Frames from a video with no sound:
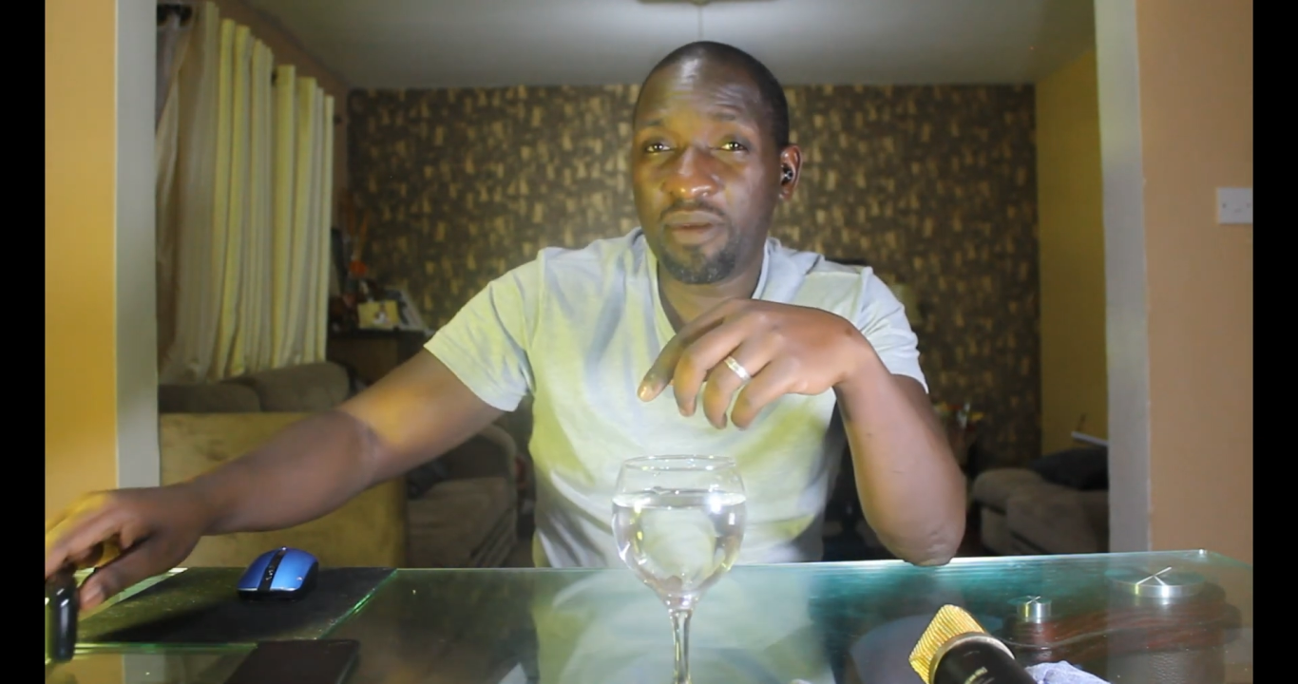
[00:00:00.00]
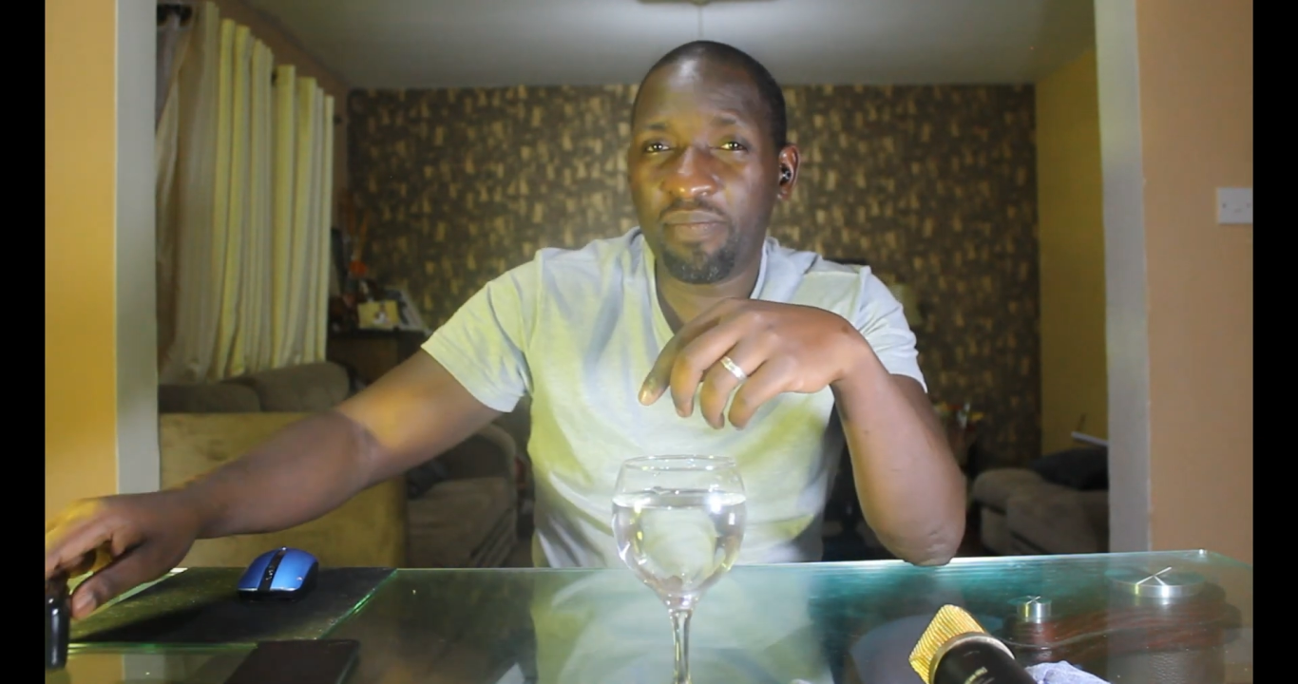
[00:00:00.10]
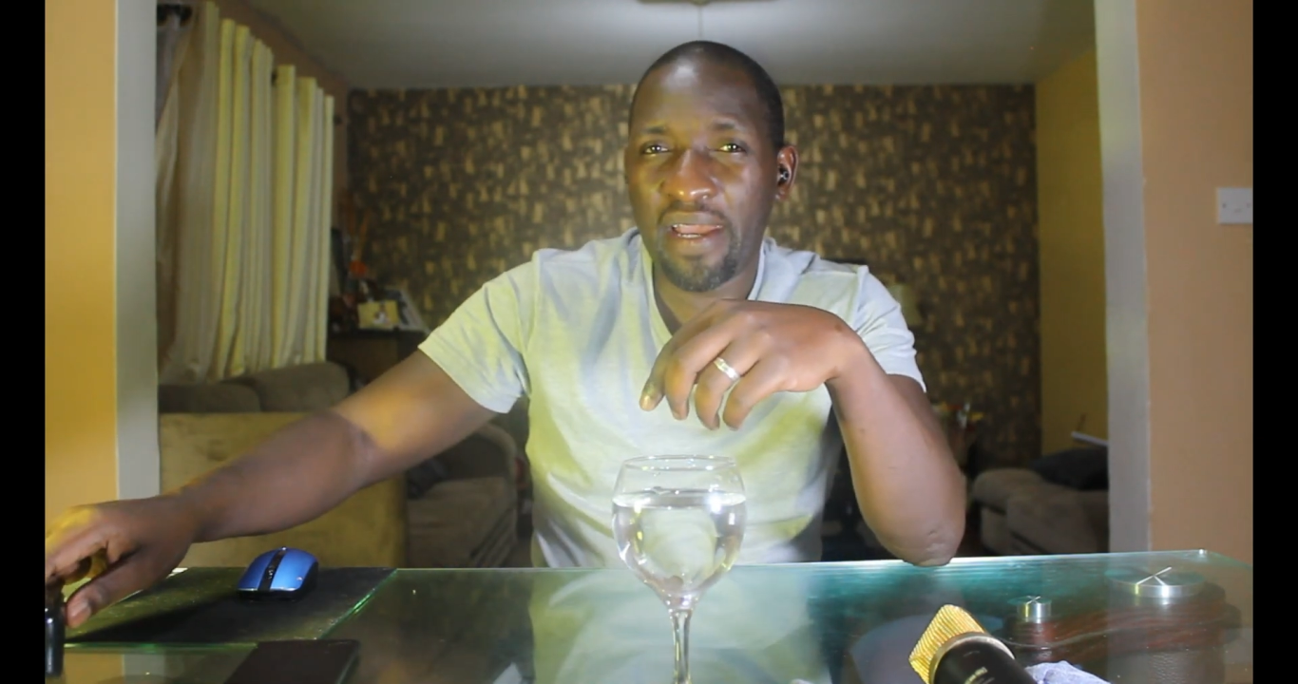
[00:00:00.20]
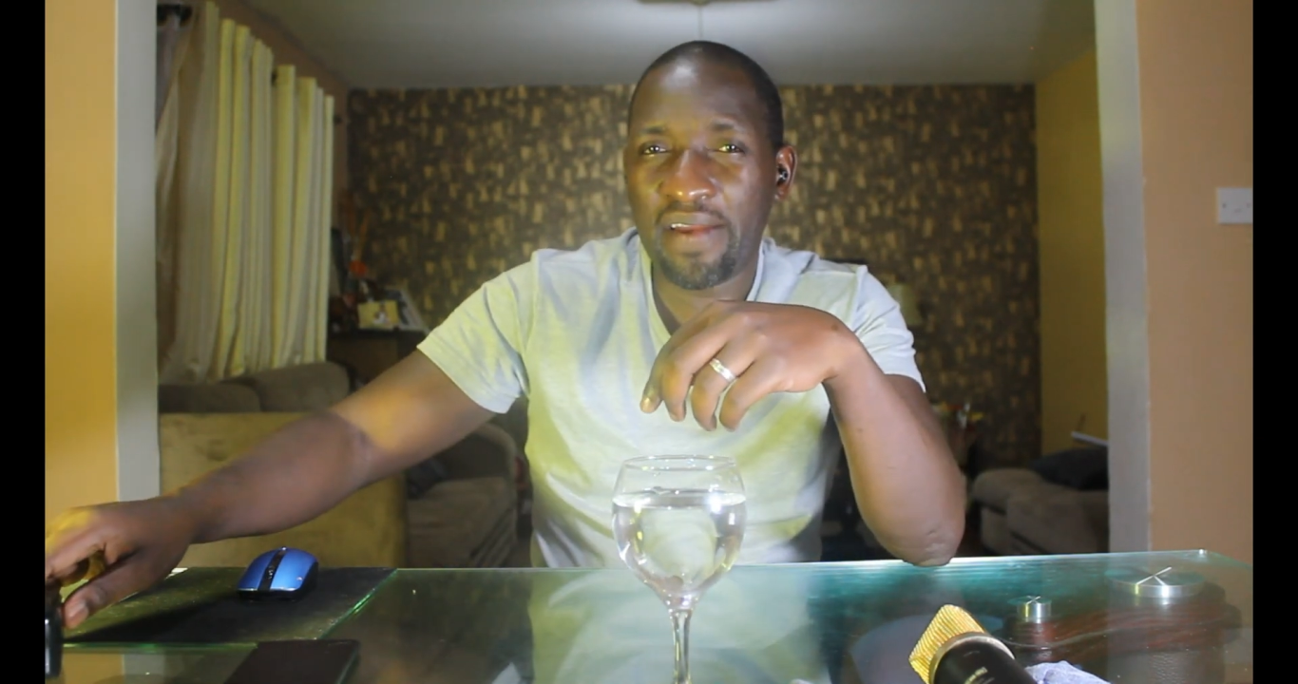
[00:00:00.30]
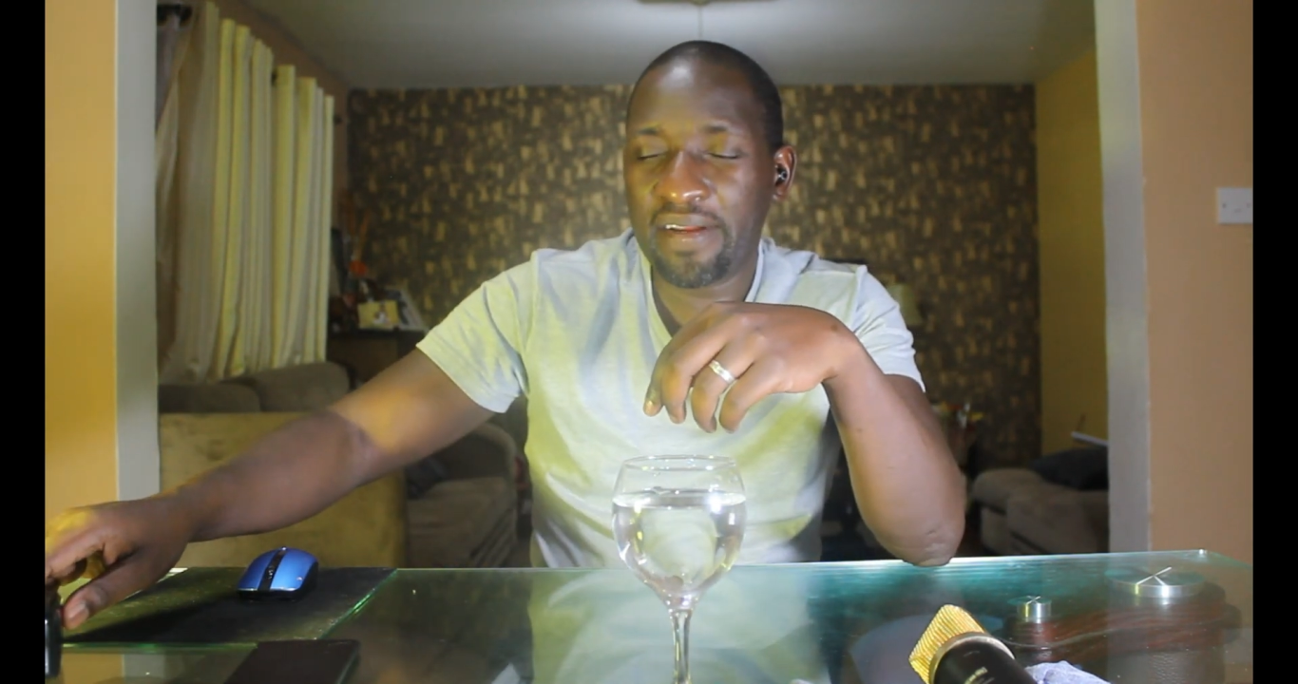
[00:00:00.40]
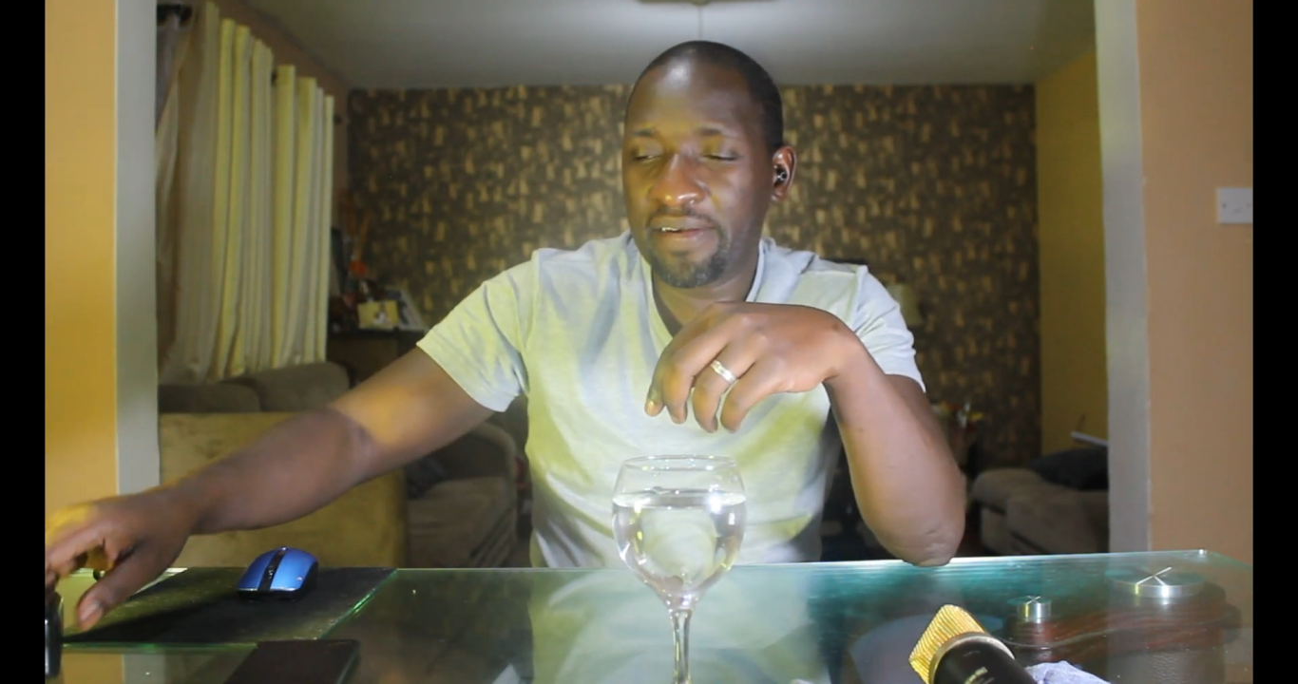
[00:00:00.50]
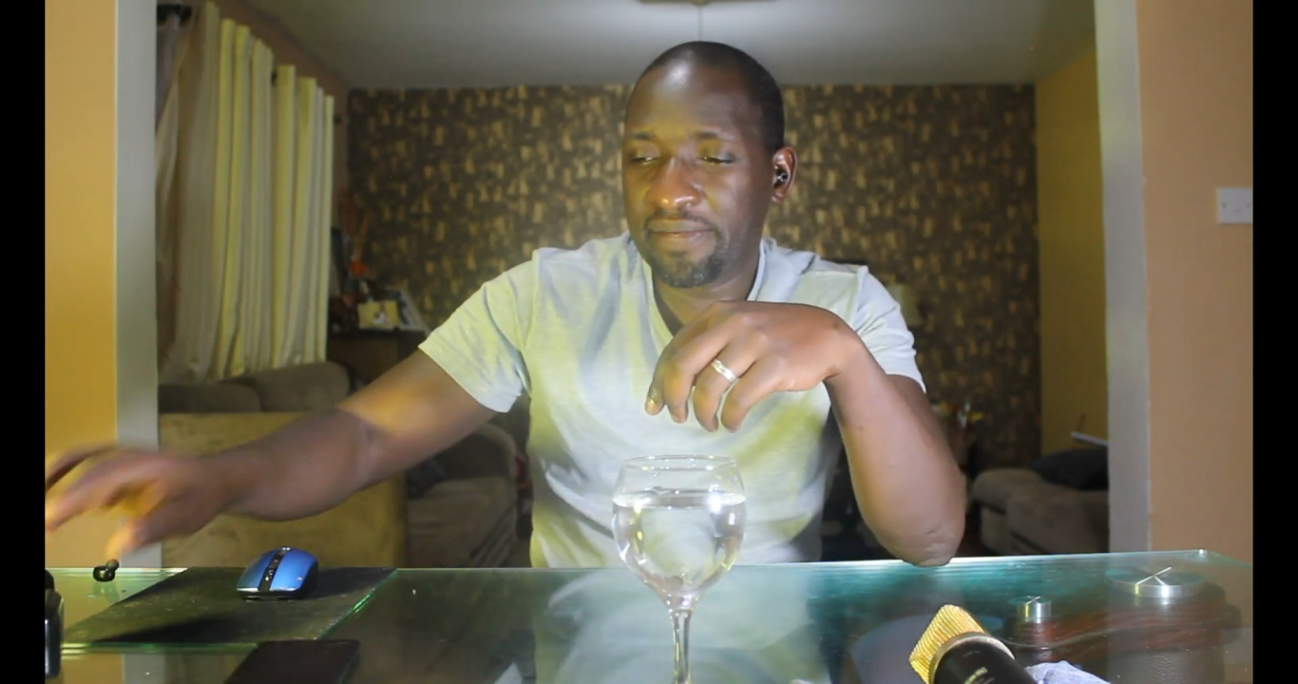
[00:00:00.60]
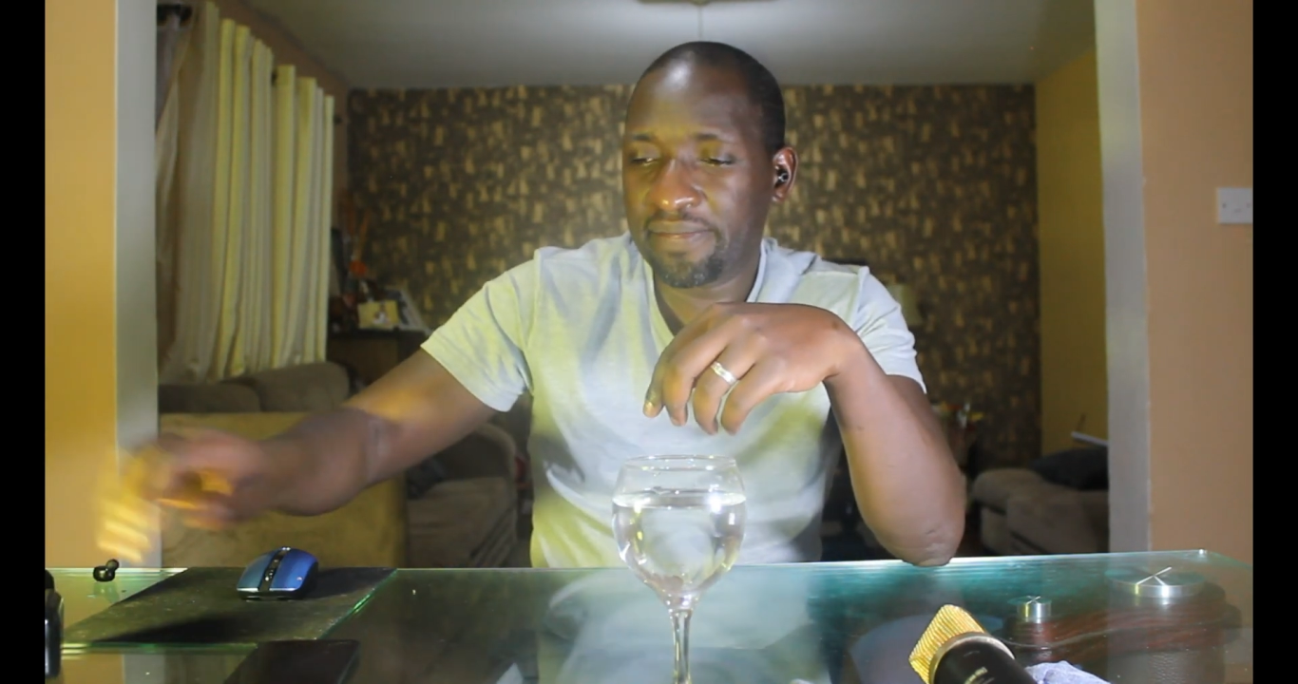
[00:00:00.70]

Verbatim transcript: be pairing